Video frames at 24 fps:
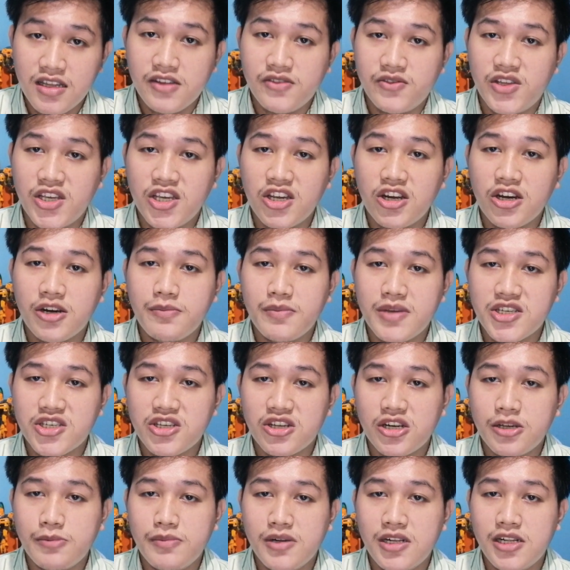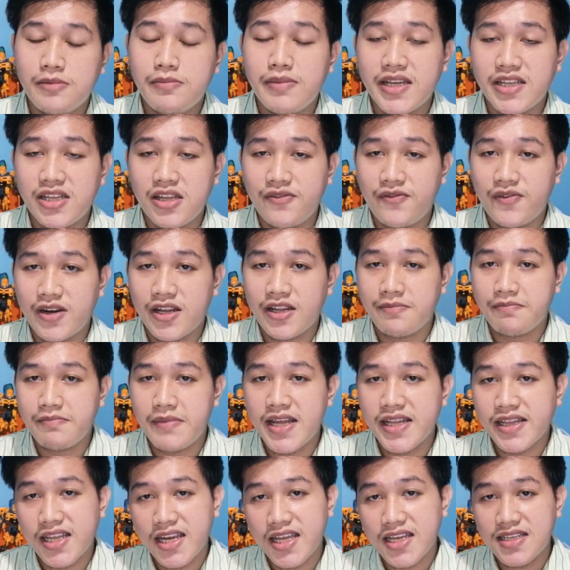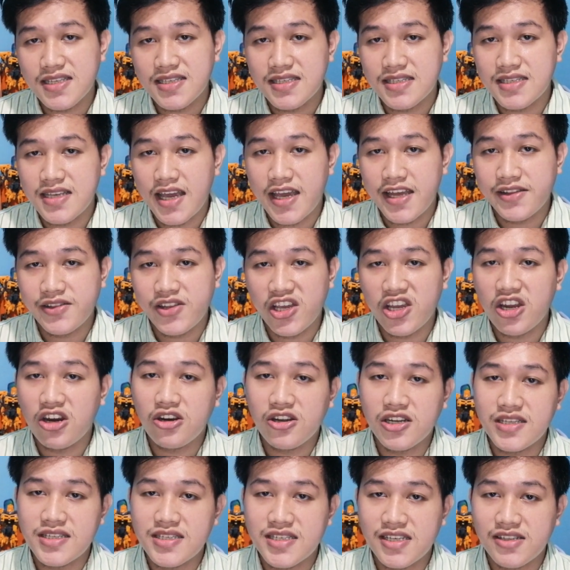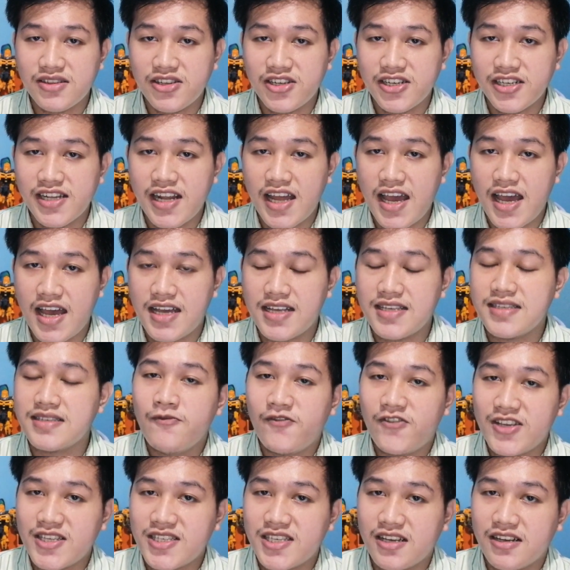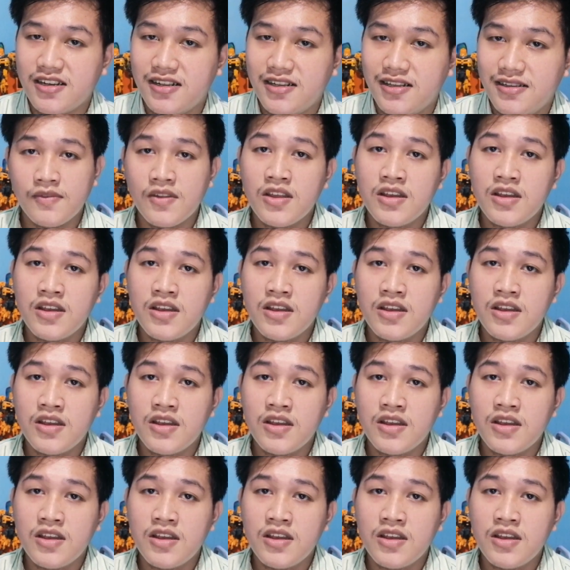they are measurable by different metrics and they are considered as physical.